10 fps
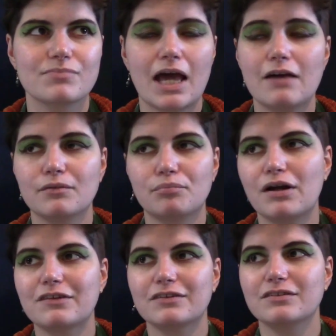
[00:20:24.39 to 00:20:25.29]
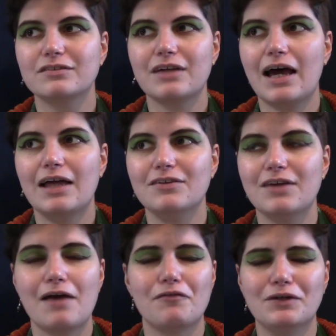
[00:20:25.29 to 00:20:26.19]
ever-present and
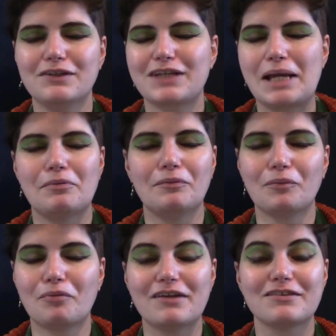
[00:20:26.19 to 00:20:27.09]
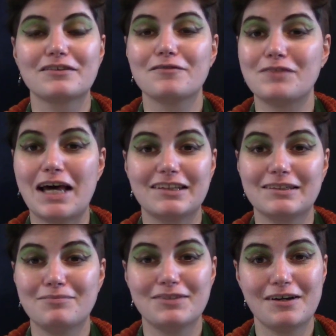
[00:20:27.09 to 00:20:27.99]
ever-inescapable presence of death
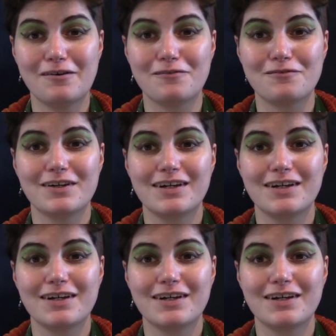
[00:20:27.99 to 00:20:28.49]
himself,